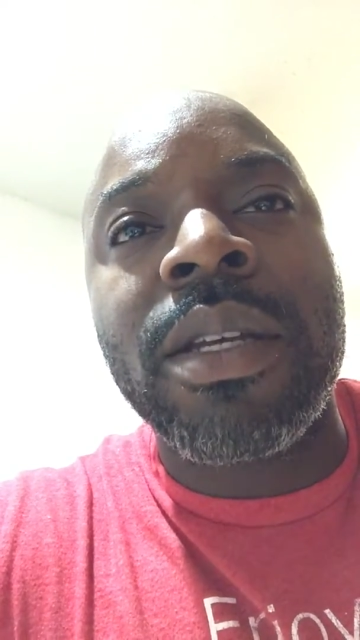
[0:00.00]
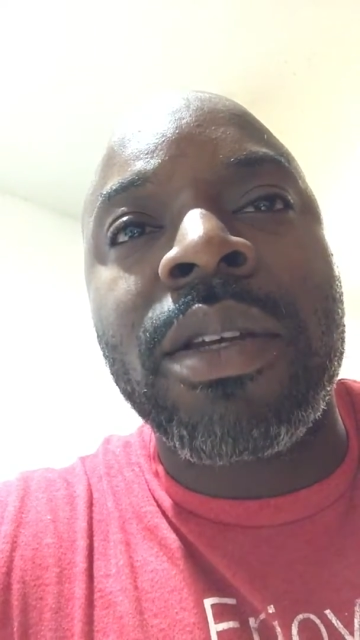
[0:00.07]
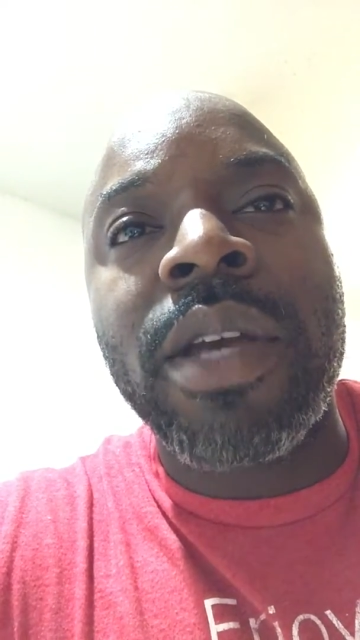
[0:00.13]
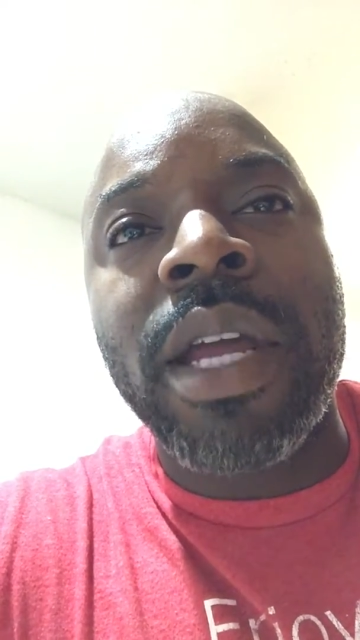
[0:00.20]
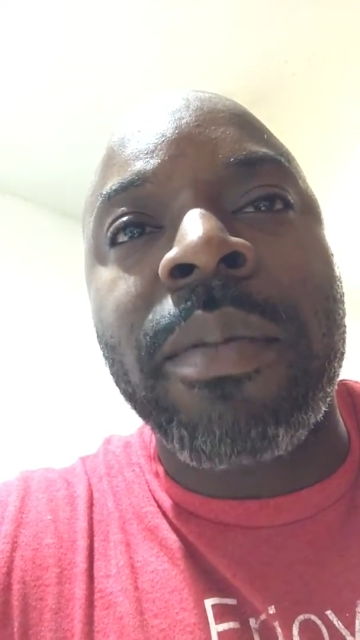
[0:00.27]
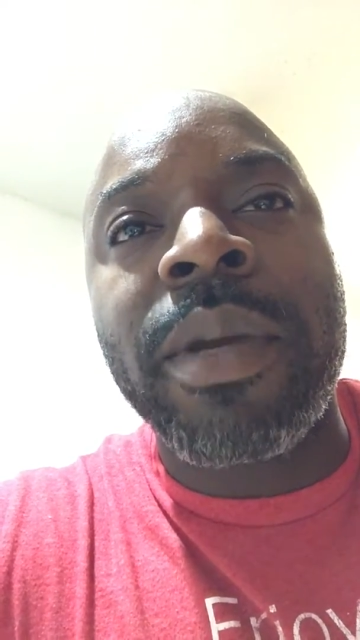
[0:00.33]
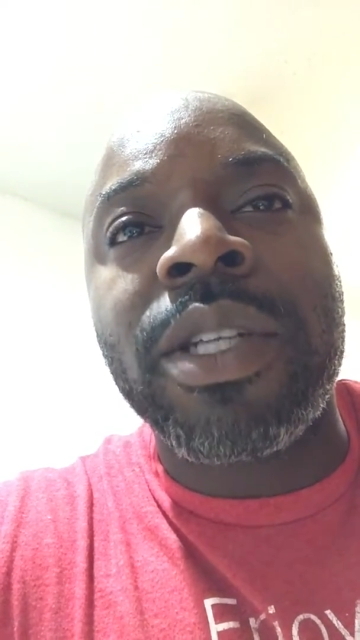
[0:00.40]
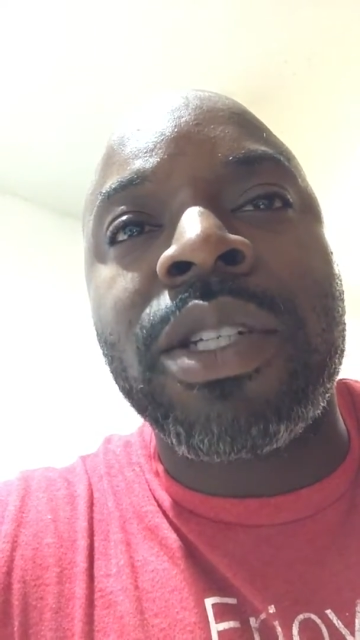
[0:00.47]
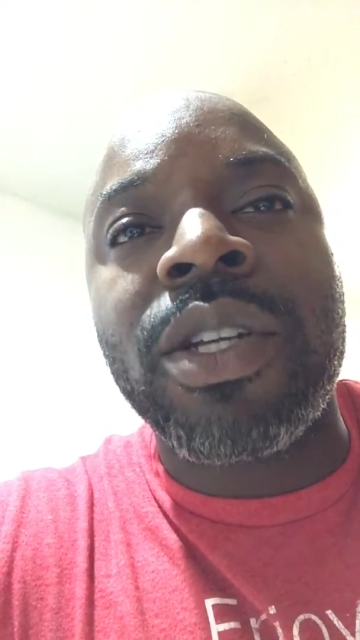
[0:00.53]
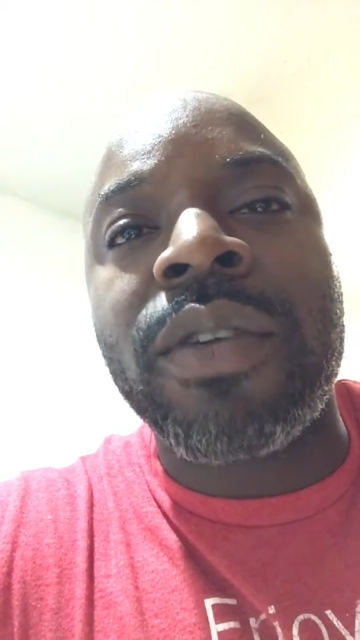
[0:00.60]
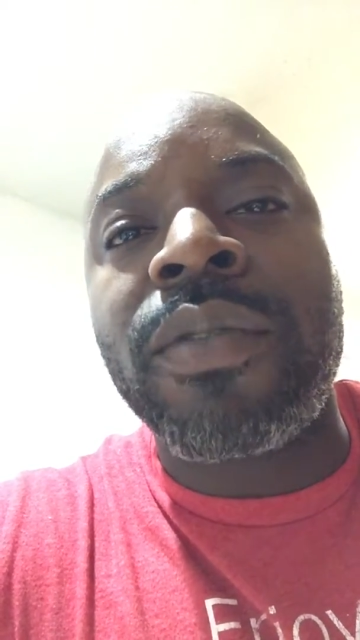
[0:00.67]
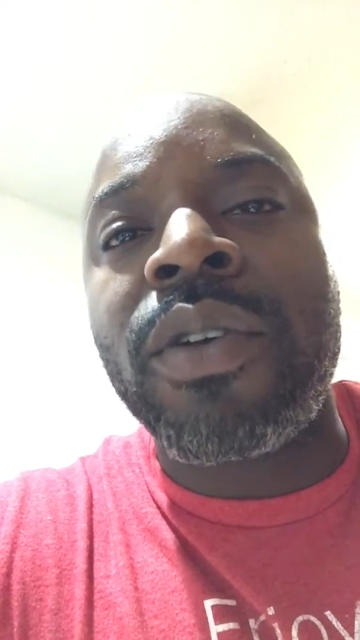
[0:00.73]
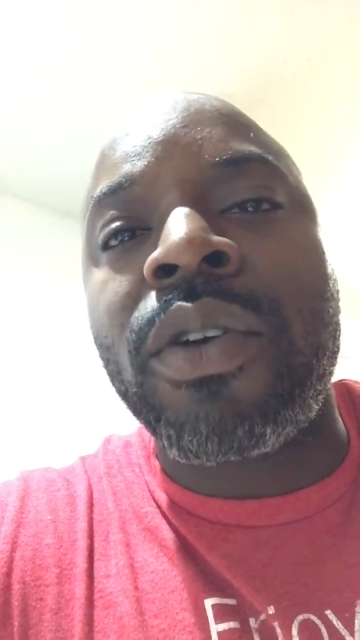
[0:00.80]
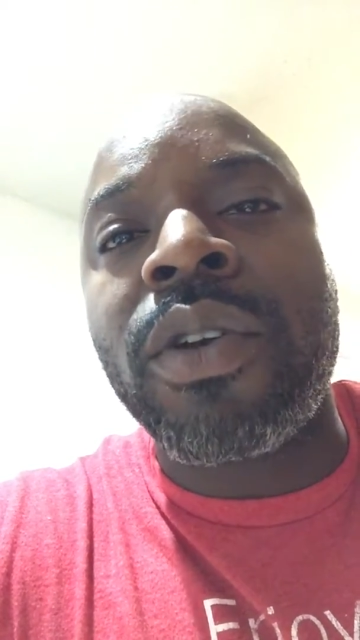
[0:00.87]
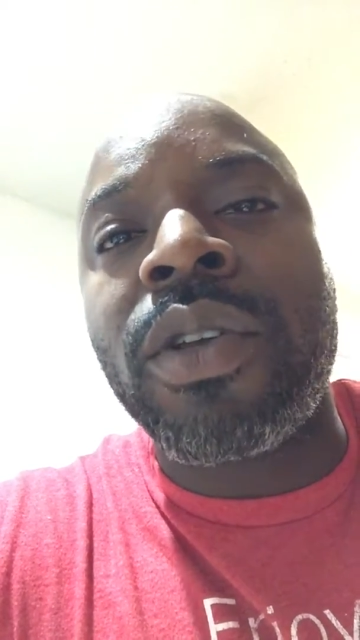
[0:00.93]
you got to make sure
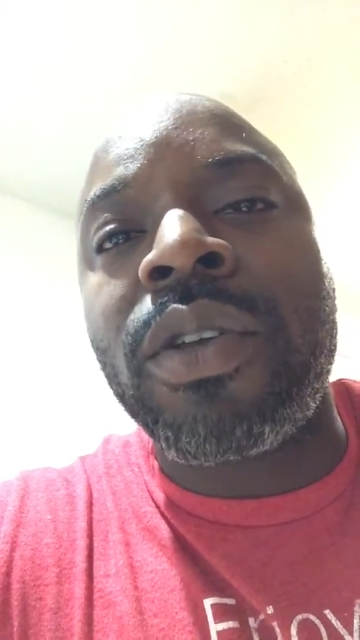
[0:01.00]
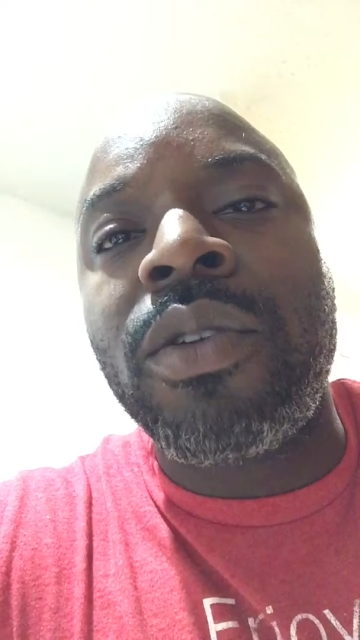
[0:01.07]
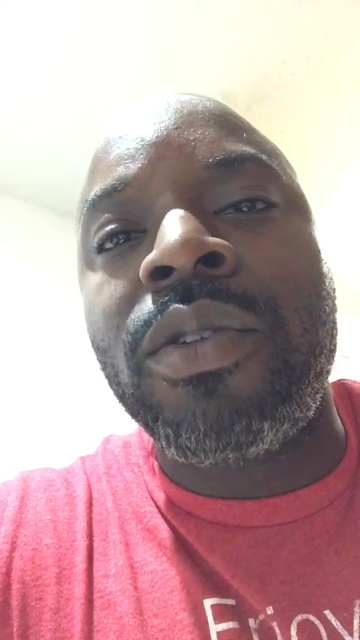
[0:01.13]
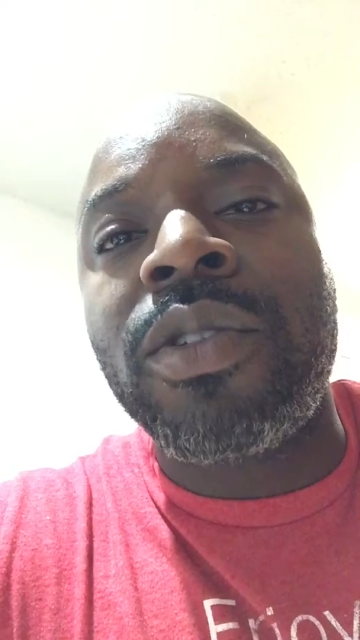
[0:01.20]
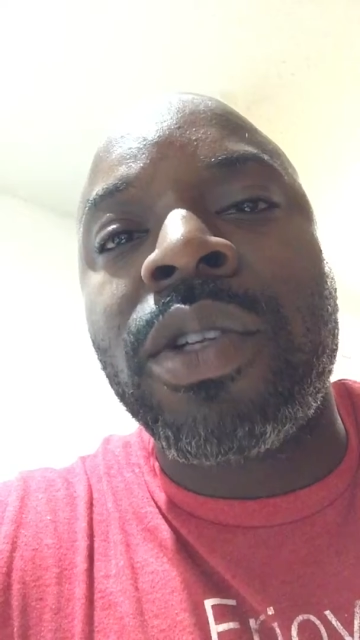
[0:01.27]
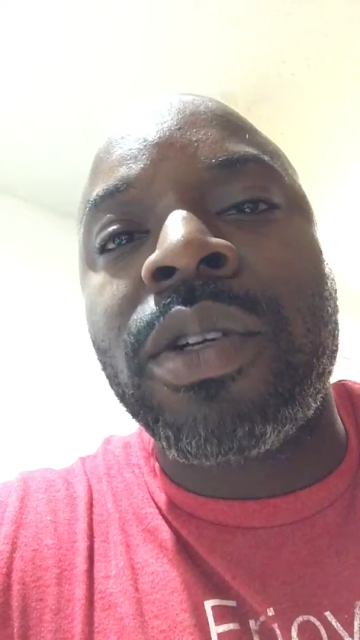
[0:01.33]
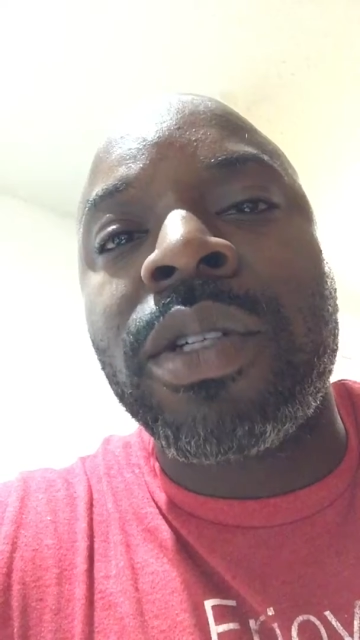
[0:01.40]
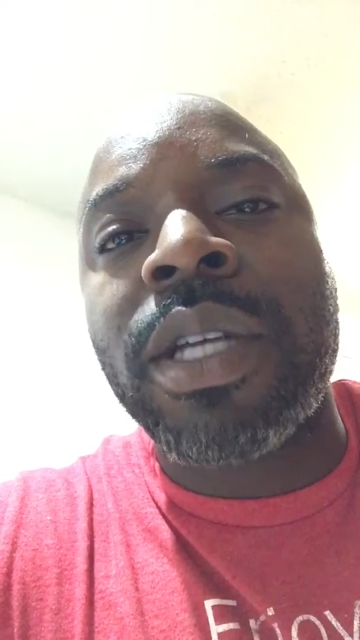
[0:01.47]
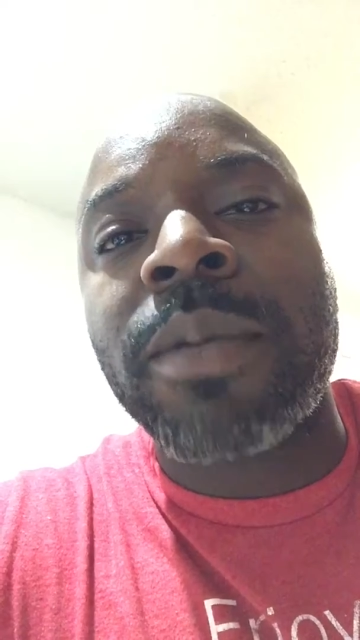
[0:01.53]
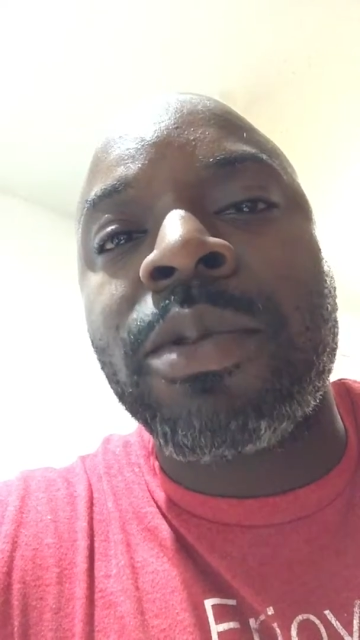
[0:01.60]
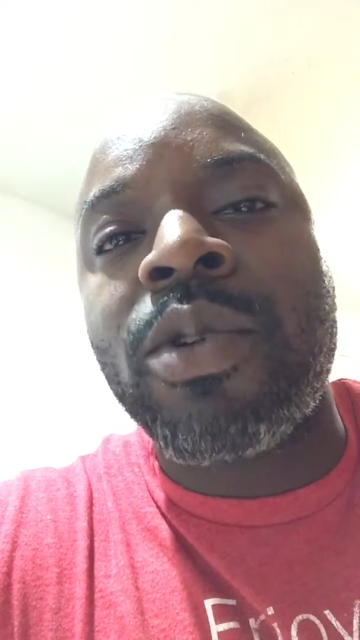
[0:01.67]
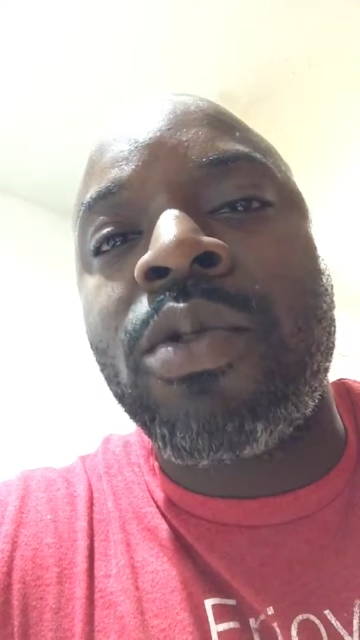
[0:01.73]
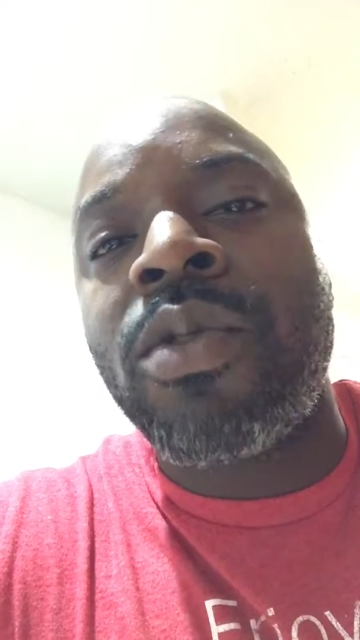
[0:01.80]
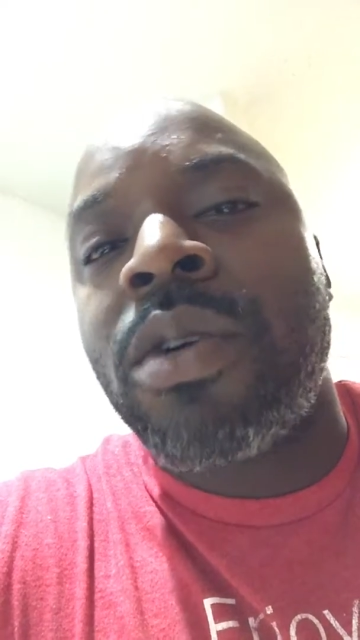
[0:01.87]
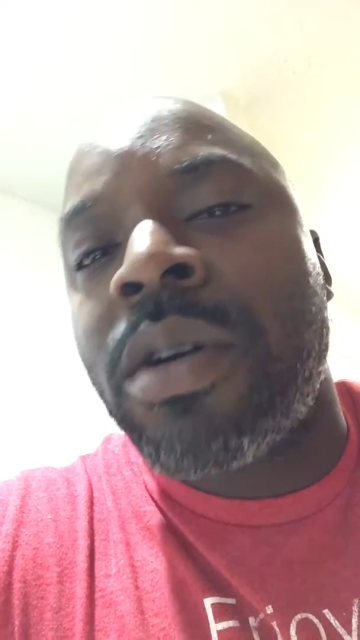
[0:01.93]
if you're going to use certain types
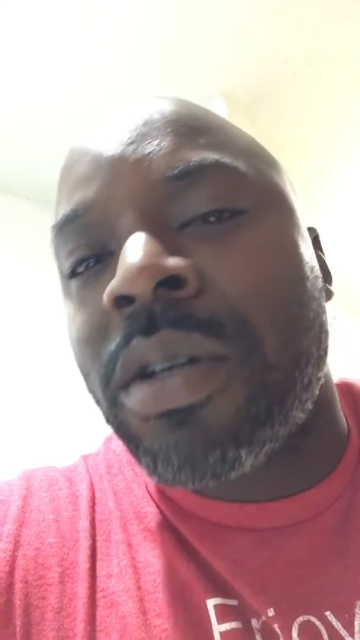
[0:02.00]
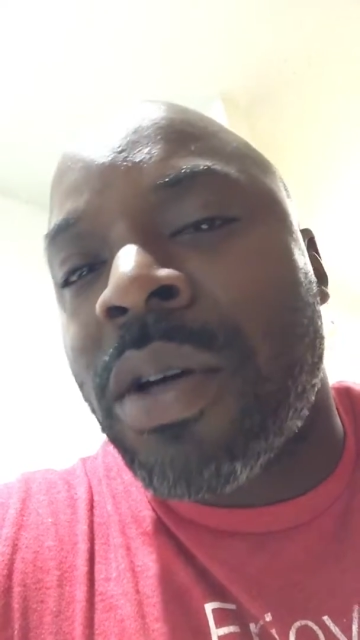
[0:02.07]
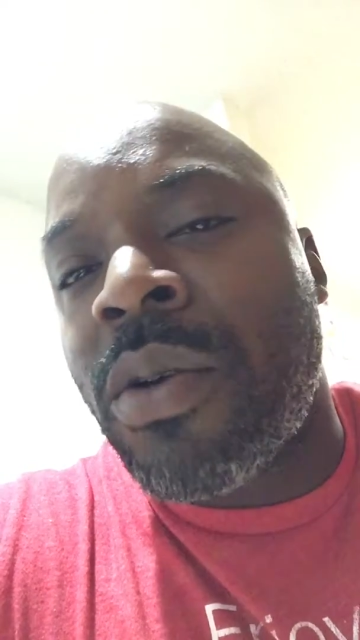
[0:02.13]
of oil,